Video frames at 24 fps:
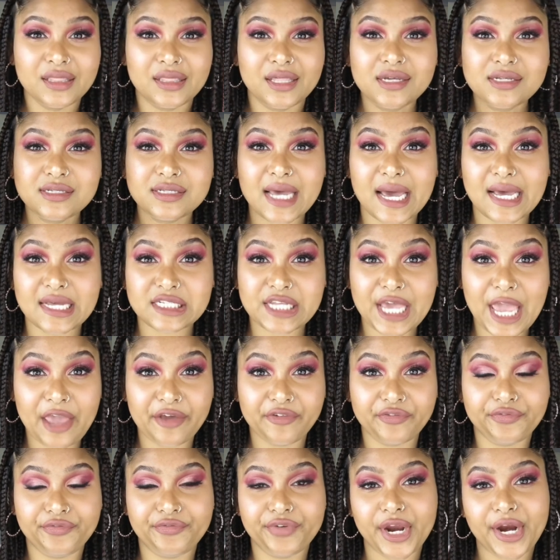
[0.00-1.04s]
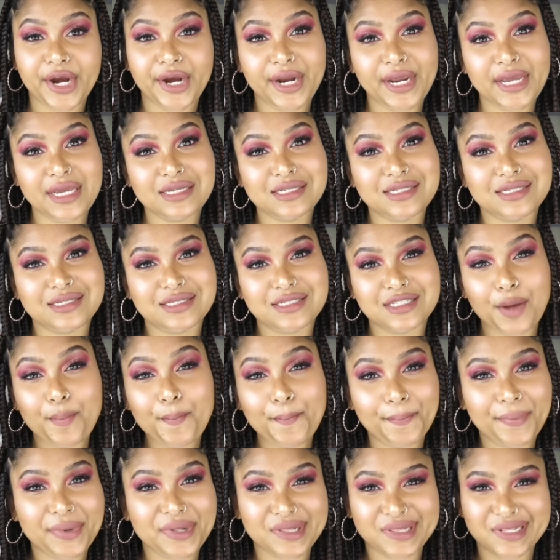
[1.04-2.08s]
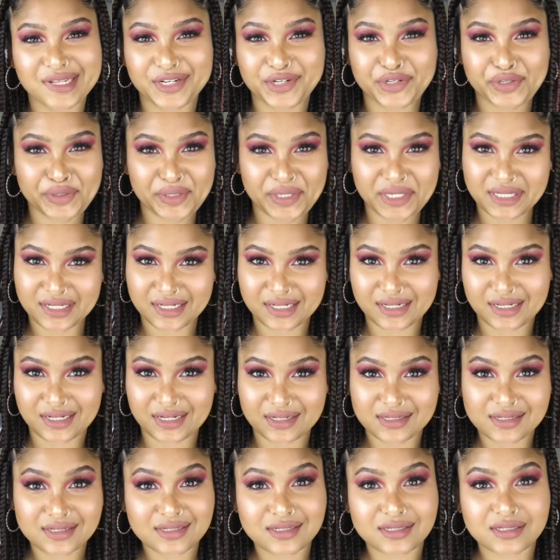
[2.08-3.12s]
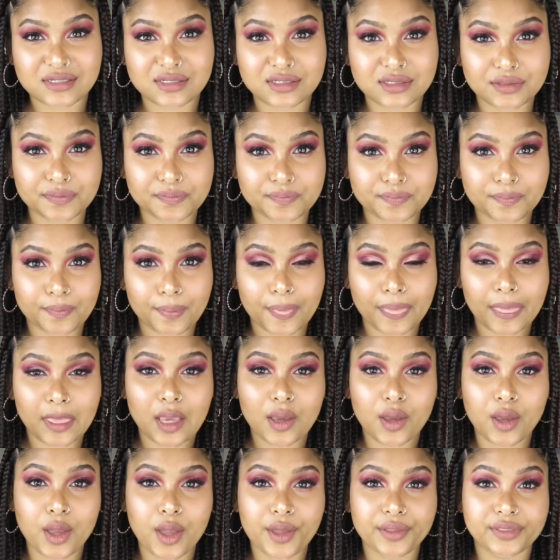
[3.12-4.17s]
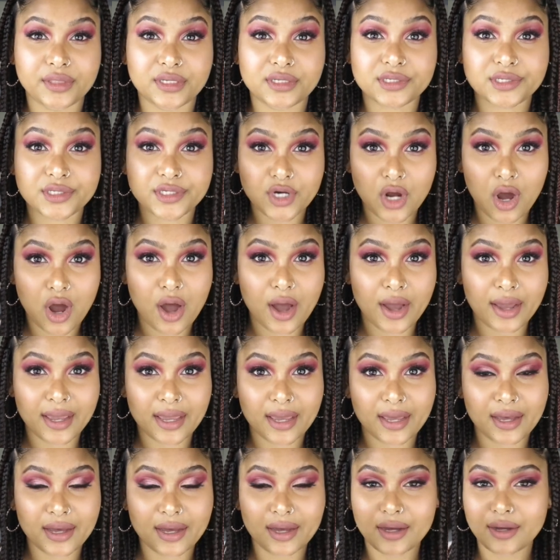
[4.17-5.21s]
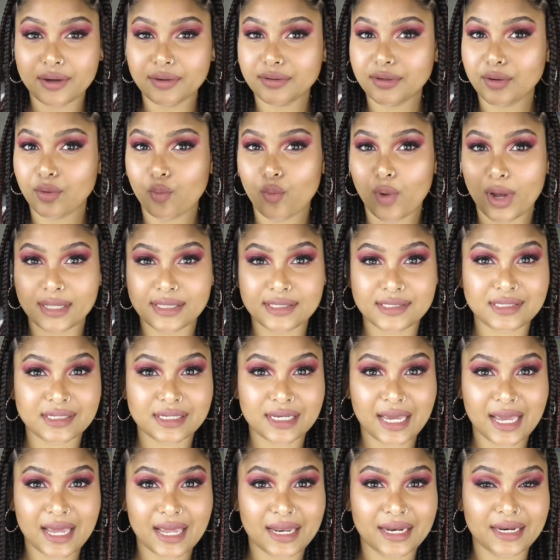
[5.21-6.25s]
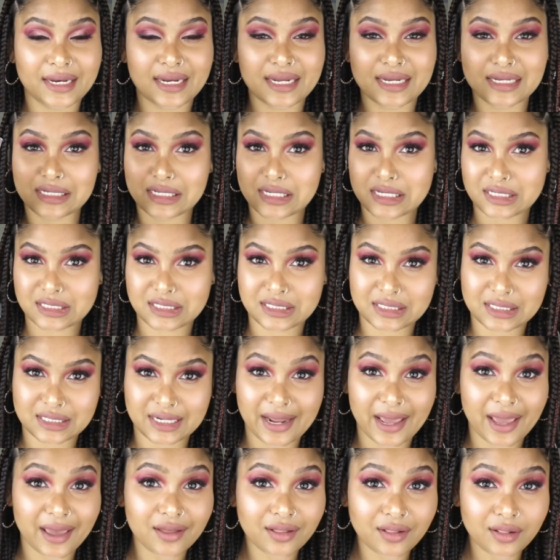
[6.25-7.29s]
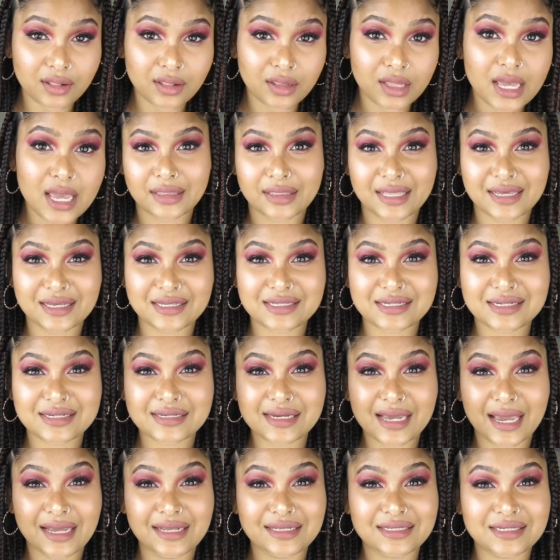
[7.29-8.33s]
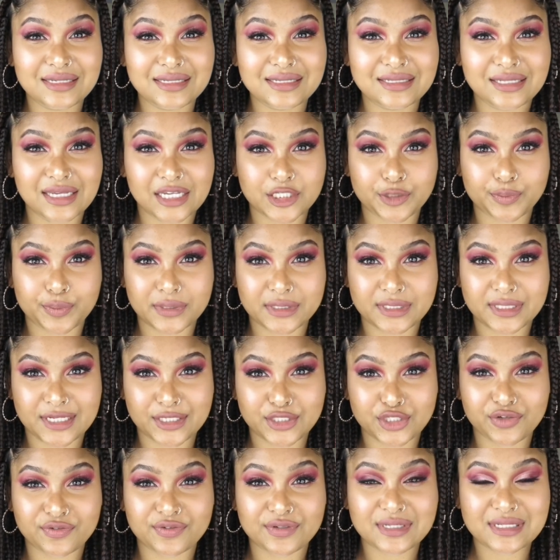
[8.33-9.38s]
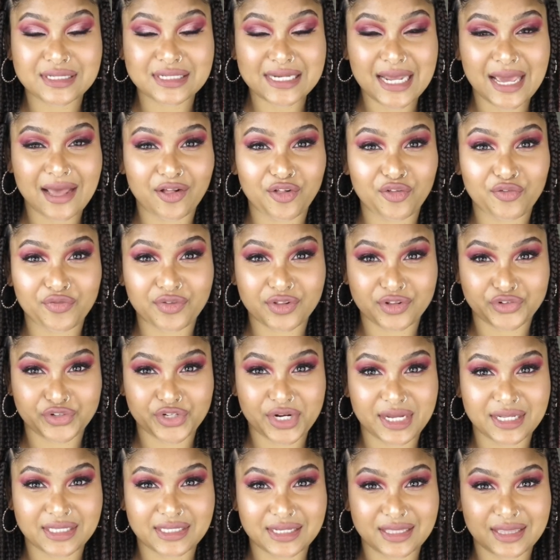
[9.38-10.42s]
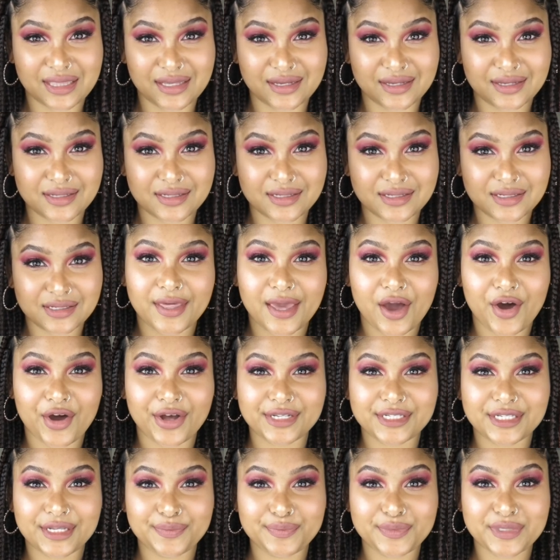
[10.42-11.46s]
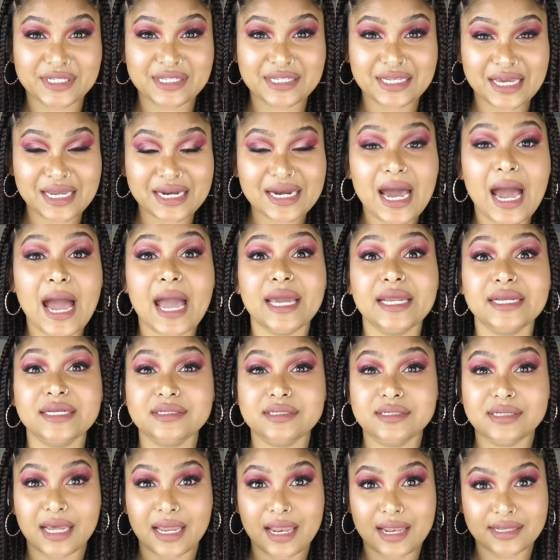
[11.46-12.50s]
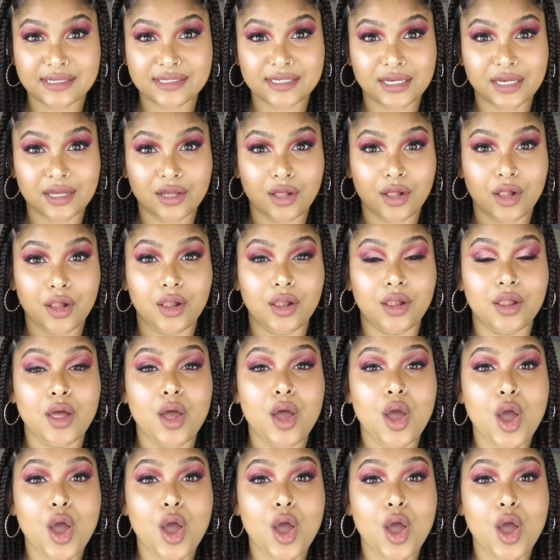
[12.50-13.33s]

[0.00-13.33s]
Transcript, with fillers: this has a very simple ingredient list the star here once again is snail. There's 96% of snail filtrate in this. There are some skin identical